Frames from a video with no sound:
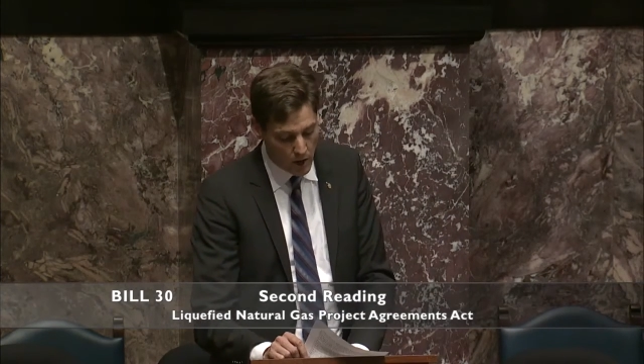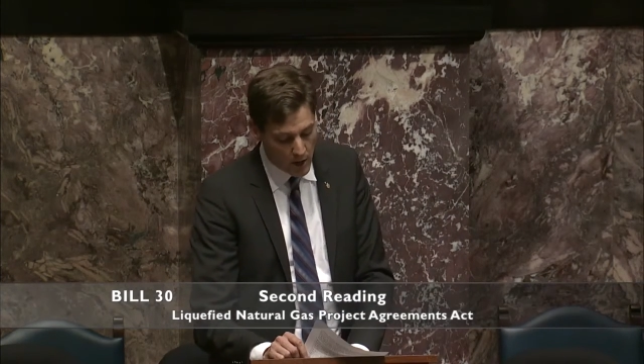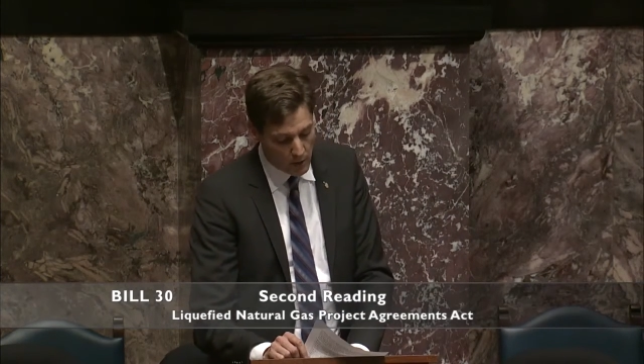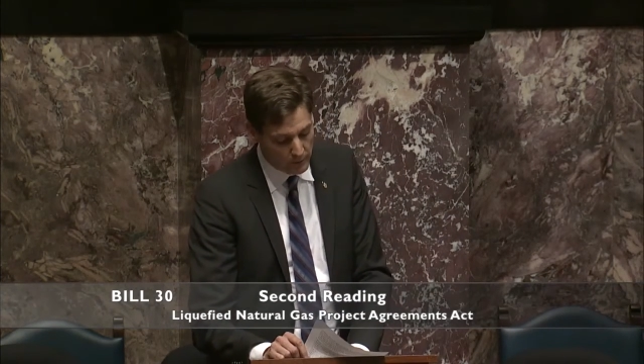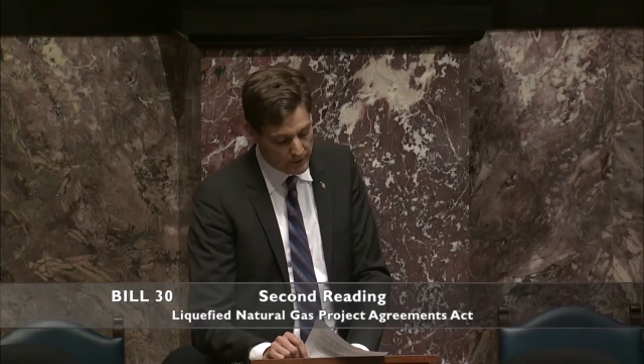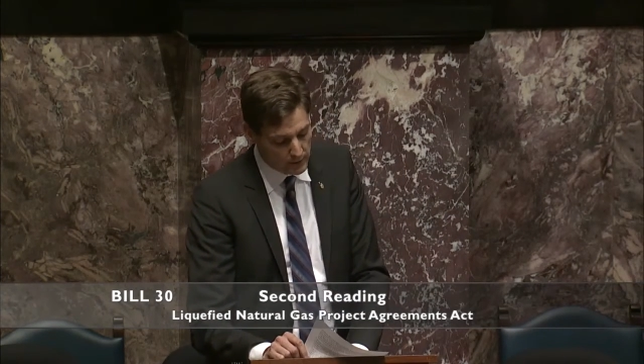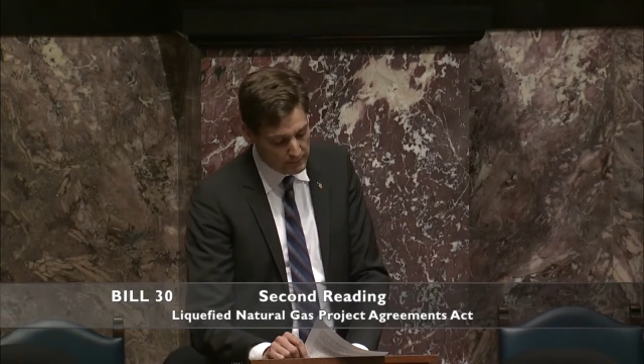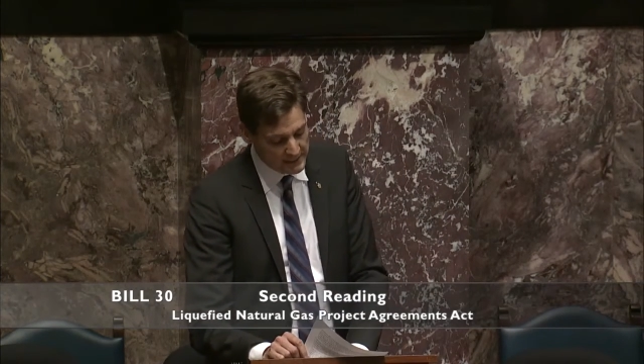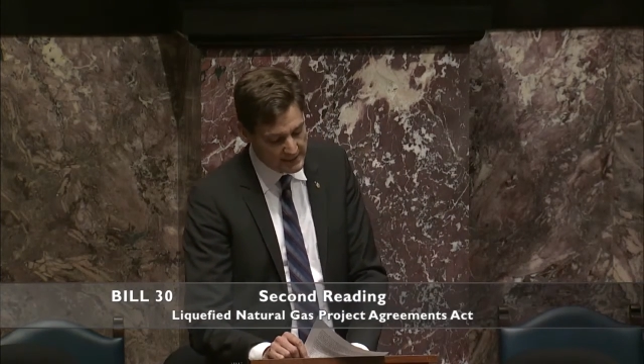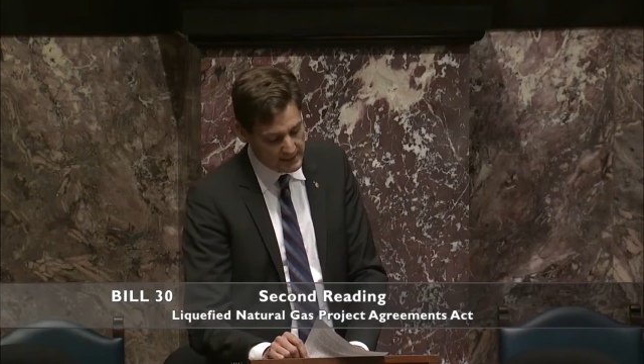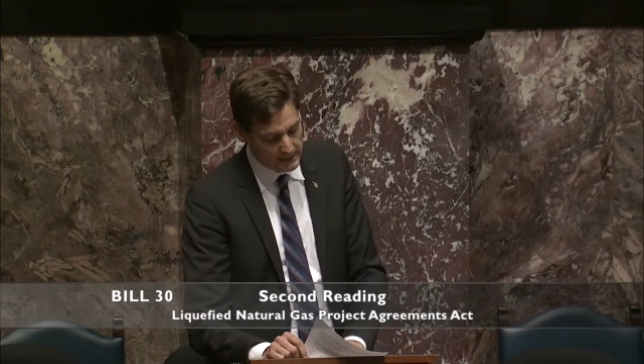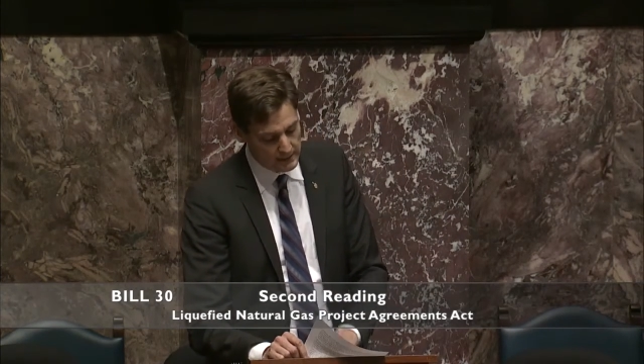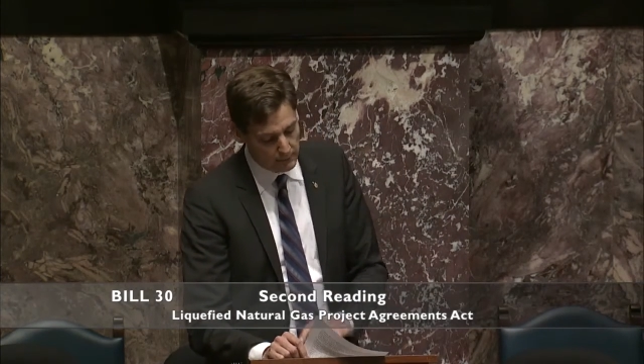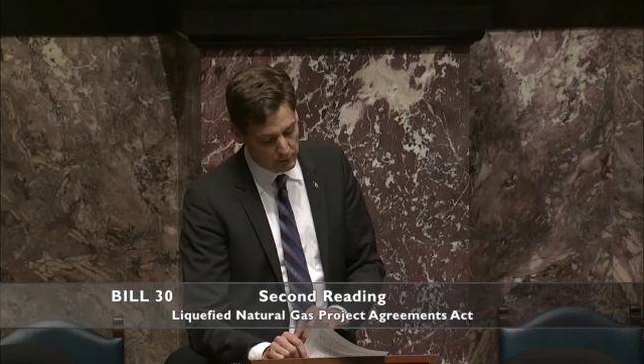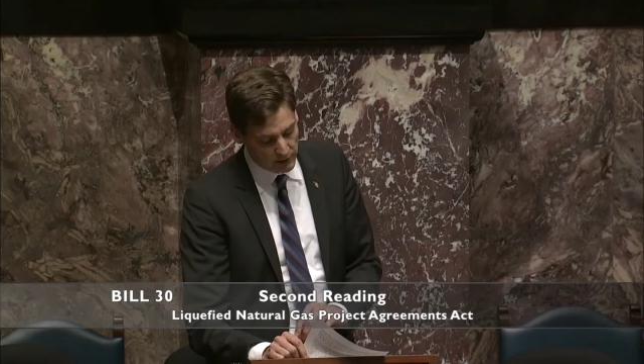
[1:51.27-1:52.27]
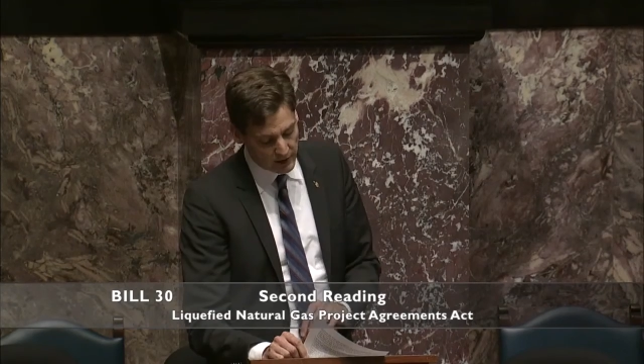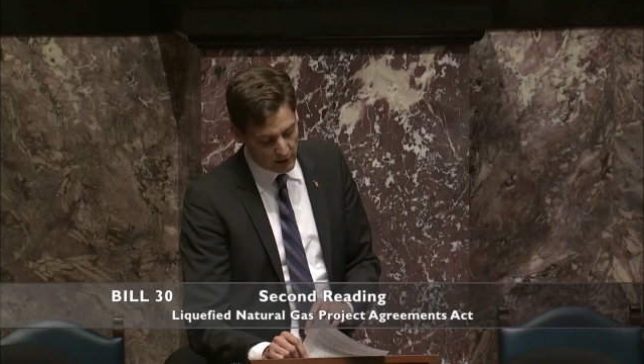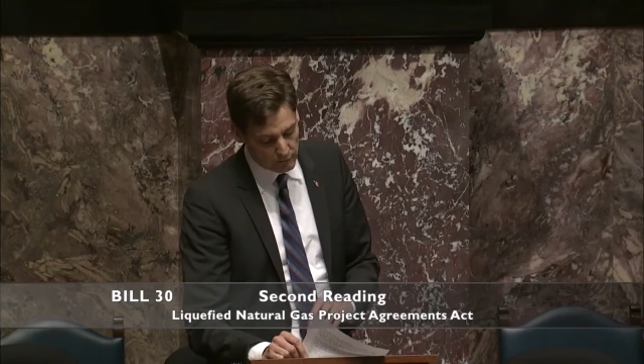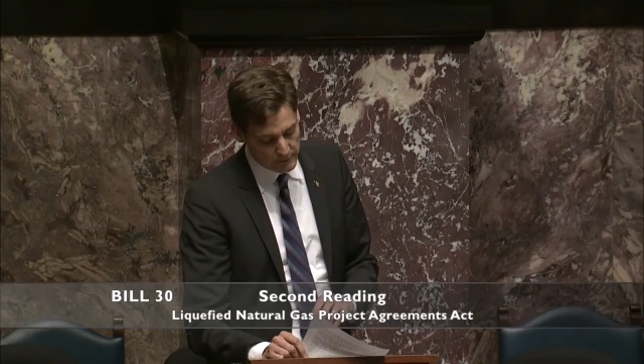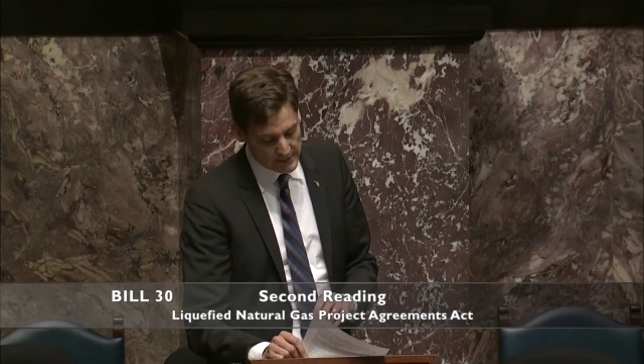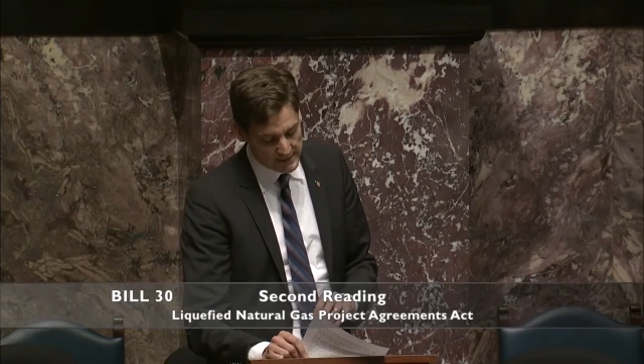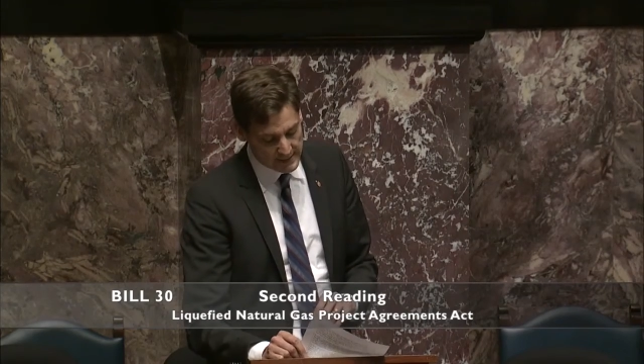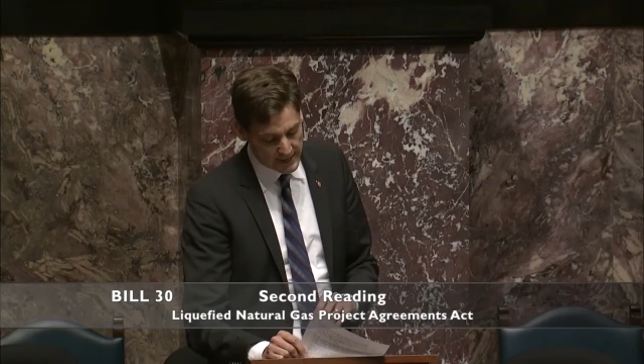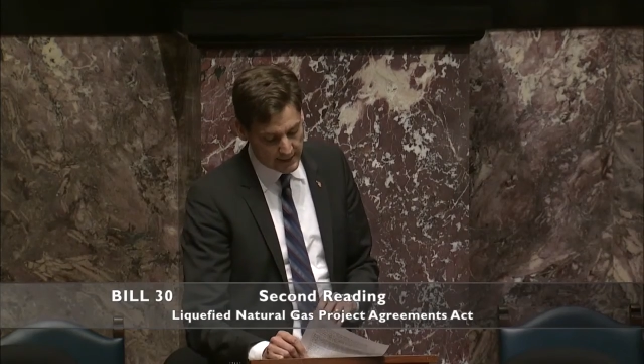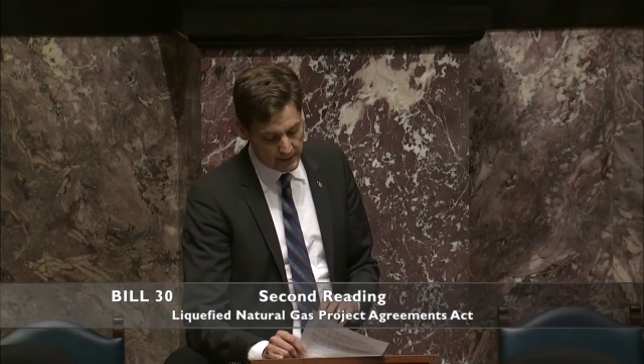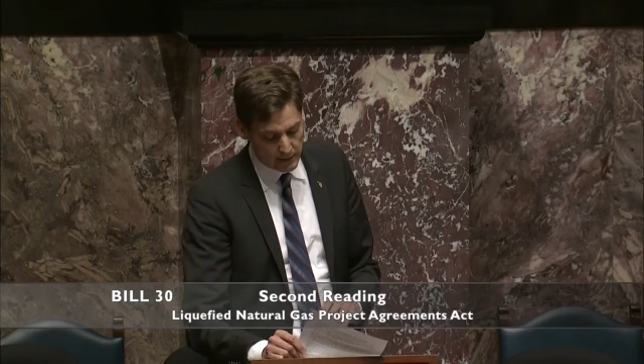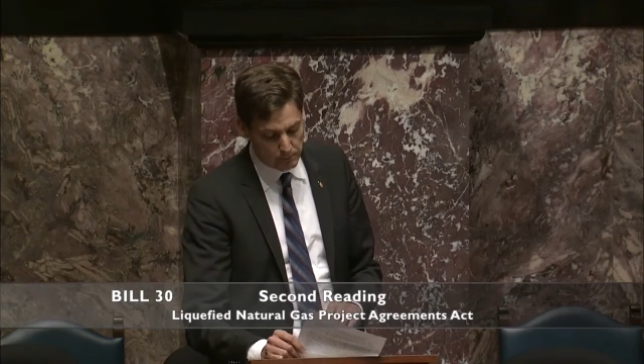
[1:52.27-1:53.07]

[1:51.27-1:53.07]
when the BC Liberal government said it